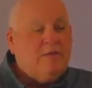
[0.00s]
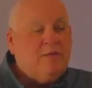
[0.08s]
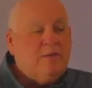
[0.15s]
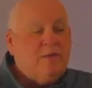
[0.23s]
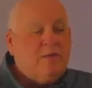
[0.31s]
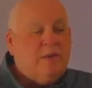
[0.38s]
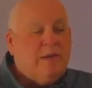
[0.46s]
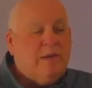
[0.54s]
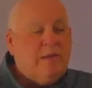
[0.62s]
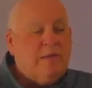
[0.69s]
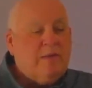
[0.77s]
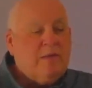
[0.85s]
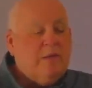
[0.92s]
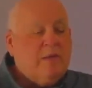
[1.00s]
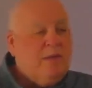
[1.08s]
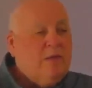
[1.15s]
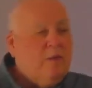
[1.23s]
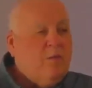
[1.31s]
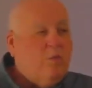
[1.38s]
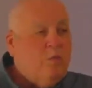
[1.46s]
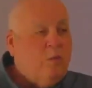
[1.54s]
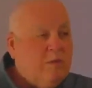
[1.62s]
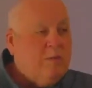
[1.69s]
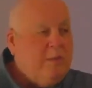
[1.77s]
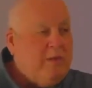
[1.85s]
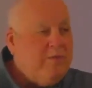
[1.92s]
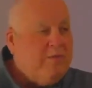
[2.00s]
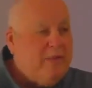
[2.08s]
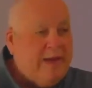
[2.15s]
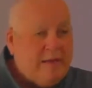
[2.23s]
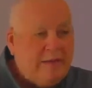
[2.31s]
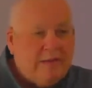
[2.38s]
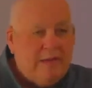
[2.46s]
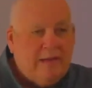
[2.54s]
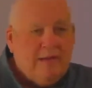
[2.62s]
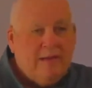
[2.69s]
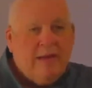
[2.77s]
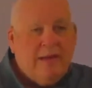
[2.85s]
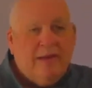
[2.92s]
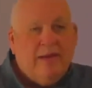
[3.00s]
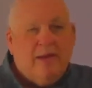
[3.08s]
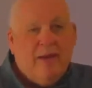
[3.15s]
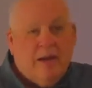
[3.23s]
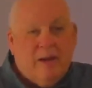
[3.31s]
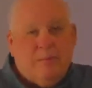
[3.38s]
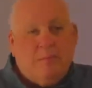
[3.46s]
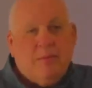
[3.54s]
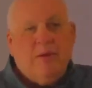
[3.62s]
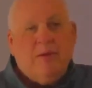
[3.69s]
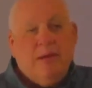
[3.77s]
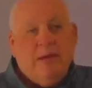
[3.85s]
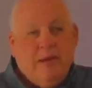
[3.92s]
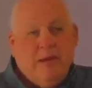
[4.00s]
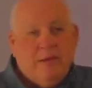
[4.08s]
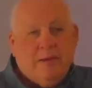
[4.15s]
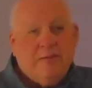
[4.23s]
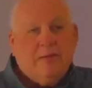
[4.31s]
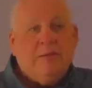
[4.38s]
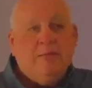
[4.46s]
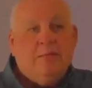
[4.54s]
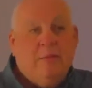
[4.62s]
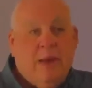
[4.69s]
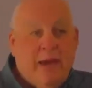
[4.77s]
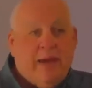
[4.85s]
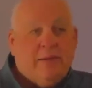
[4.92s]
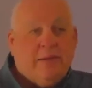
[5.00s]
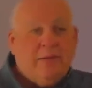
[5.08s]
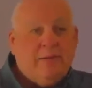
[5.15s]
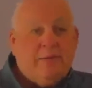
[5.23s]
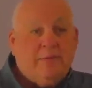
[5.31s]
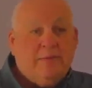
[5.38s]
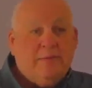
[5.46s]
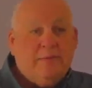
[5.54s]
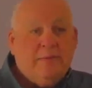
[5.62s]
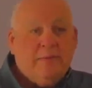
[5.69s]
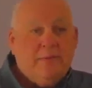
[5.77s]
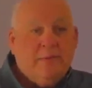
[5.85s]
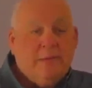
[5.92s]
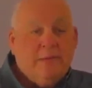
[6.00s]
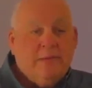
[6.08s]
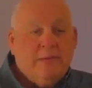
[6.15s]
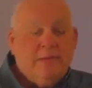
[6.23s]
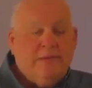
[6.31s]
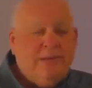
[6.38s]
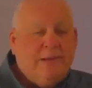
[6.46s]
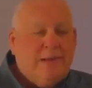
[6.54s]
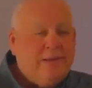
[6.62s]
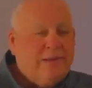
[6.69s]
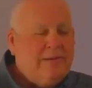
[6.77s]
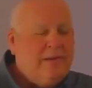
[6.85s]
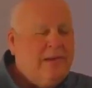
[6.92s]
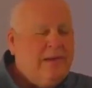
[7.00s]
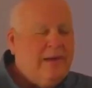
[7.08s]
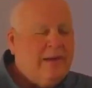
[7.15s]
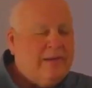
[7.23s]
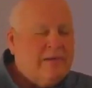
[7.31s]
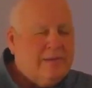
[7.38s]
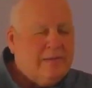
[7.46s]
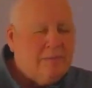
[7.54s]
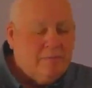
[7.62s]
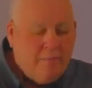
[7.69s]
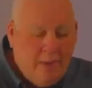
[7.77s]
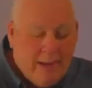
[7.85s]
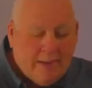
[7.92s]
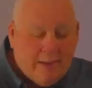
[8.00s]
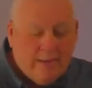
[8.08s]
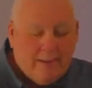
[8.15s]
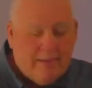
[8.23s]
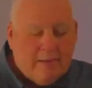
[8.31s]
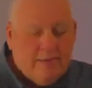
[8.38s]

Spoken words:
which was, we'll be facing an uphill battle. Just expect it.